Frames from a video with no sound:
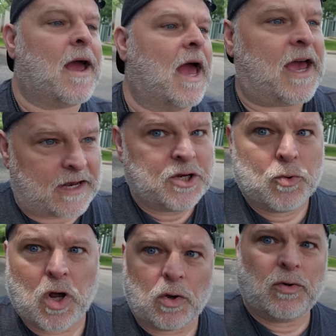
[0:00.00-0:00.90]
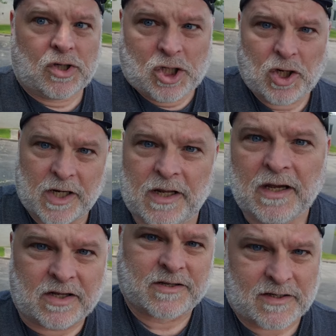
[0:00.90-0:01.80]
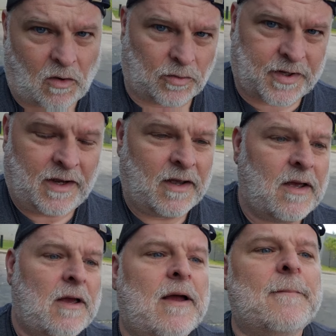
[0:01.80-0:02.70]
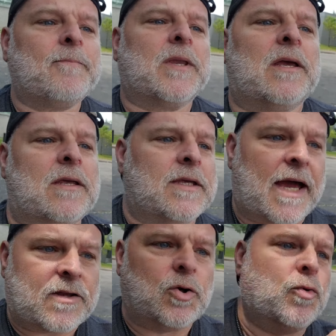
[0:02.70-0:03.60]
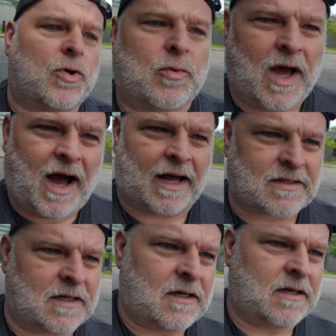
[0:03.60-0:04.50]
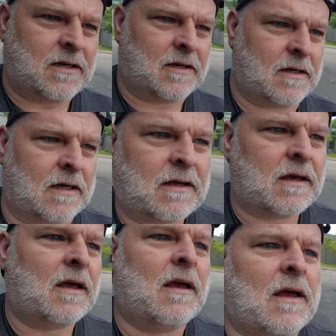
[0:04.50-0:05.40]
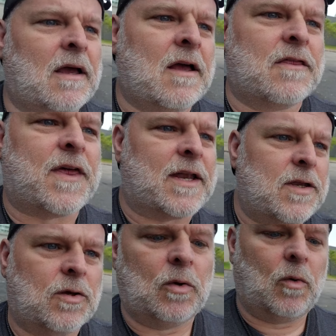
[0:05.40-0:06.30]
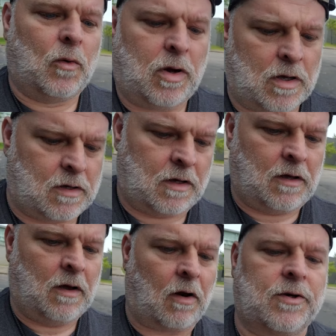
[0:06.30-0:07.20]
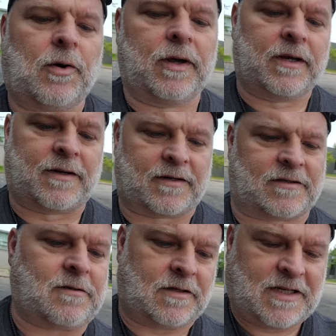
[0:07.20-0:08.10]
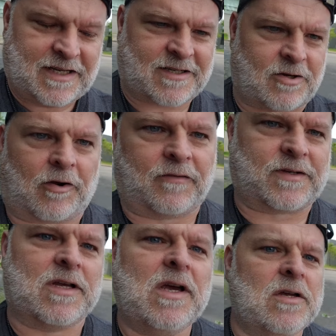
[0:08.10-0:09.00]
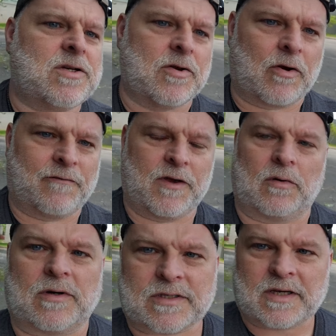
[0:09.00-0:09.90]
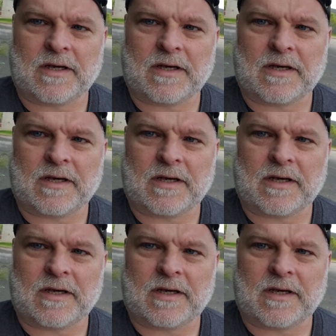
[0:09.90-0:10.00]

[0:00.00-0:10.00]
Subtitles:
and you know you should consult, yet you do not, then you are doing a disservice to your viewers.